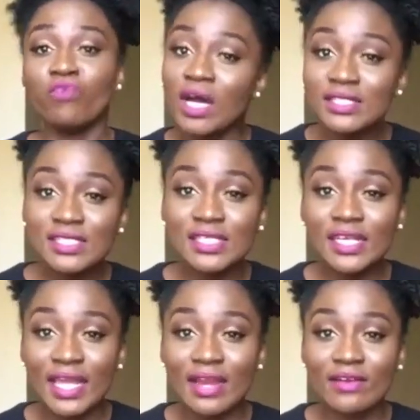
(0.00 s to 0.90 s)
run to the
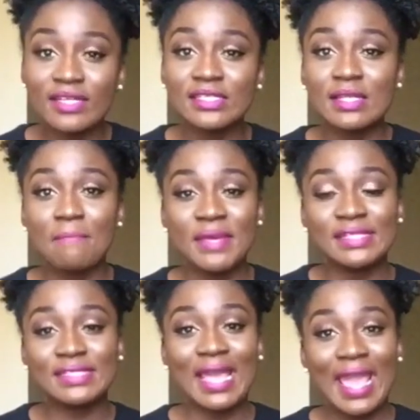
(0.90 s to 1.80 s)
nearest
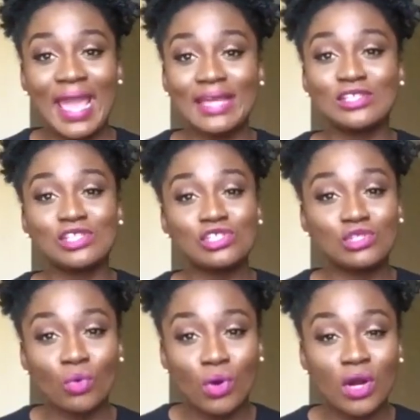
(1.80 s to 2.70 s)
Miss A
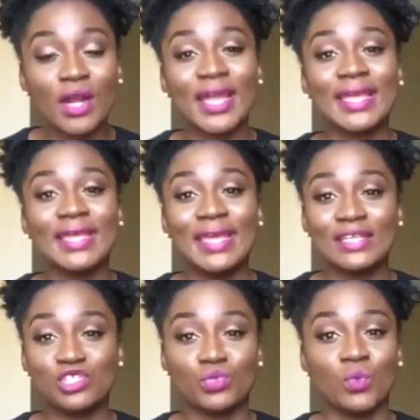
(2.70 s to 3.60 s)
store and
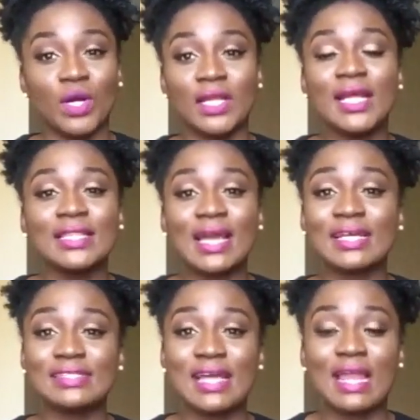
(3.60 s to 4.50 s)
get you one. Like
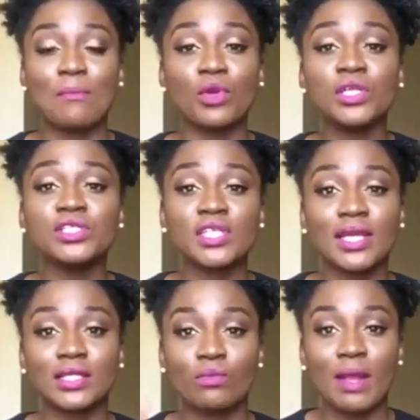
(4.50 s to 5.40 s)
I said, I'm gonna
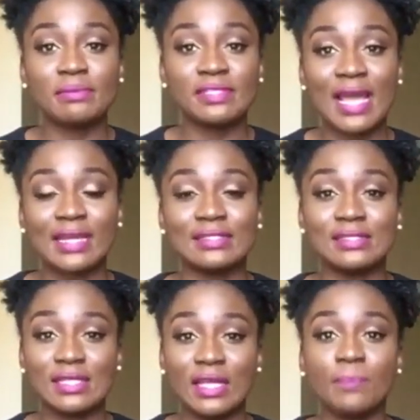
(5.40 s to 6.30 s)
check the website
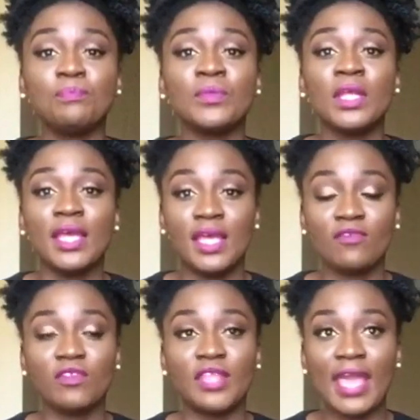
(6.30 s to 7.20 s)
and see
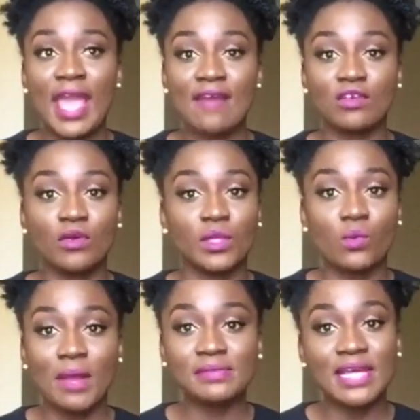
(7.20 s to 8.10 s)
if they have it on the
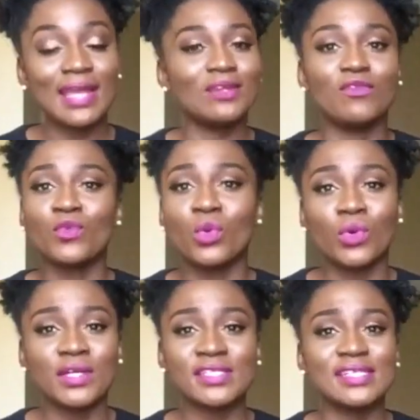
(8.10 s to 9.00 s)
website and of
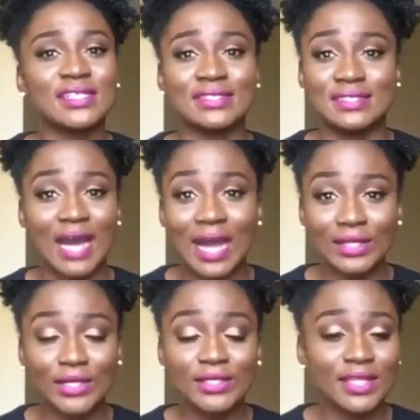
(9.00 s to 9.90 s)
course it's a
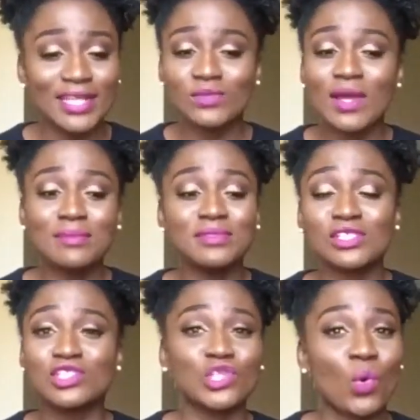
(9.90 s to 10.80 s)
dollar that's why i'm
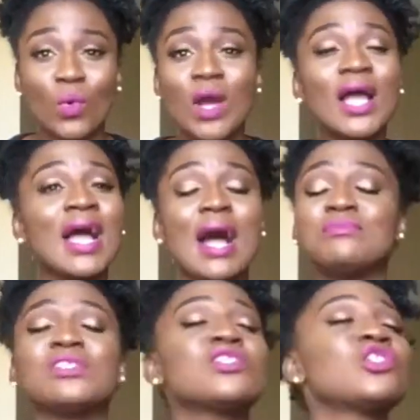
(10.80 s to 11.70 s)
just so
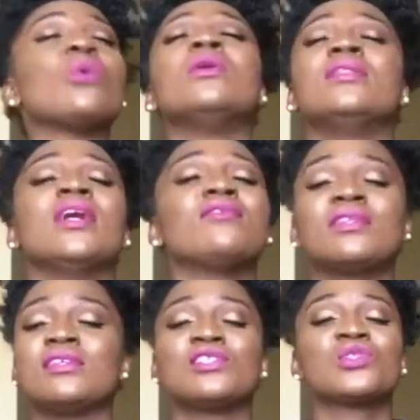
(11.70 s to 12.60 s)
i'm just so in love
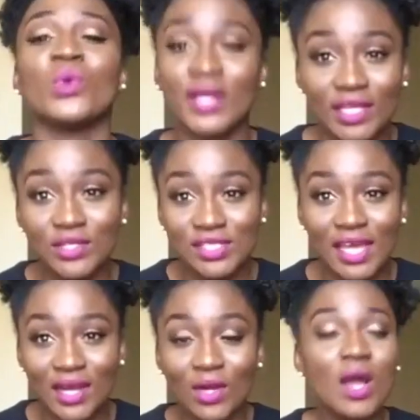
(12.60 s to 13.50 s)
with this store can you
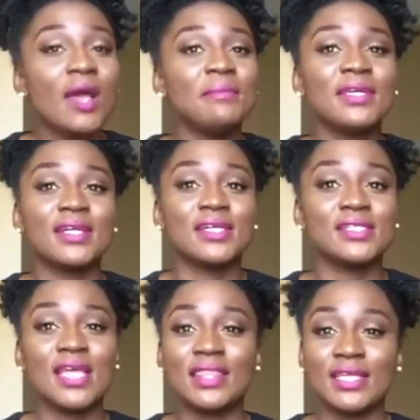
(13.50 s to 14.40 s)
tell
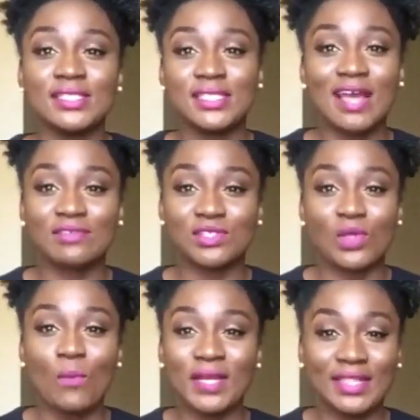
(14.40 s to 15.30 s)
because they just have
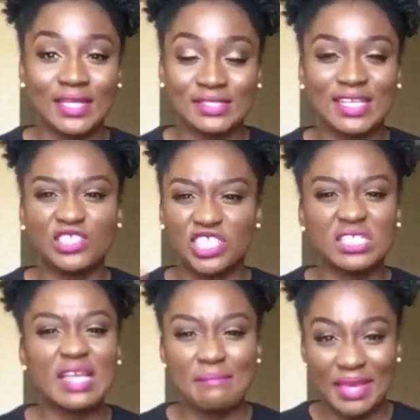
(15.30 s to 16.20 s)
so many things that
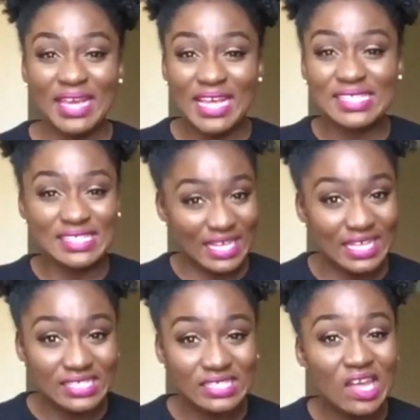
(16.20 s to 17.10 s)
just make
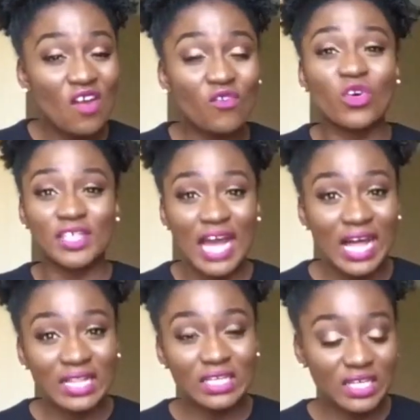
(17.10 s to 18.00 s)
sense for a
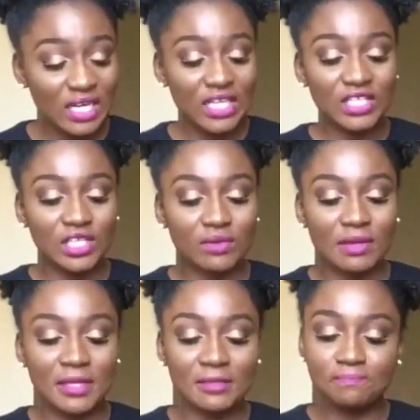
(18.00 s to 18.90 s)
dollar you know know what I
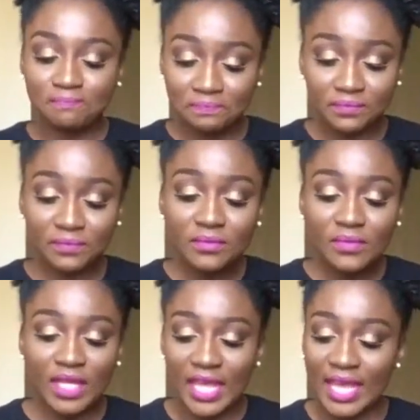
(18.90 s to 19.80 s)
mean?
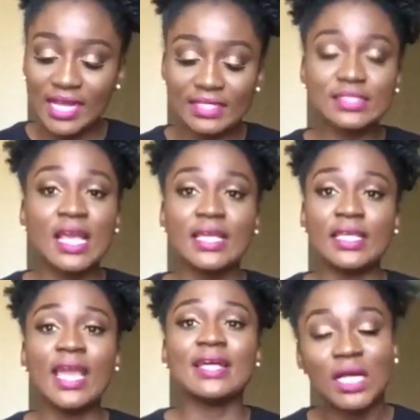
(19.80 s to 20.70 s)
And
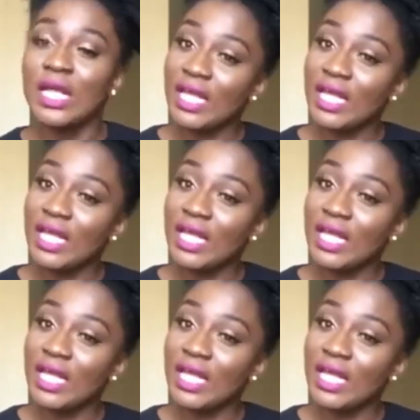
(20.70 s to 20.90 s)
yeah,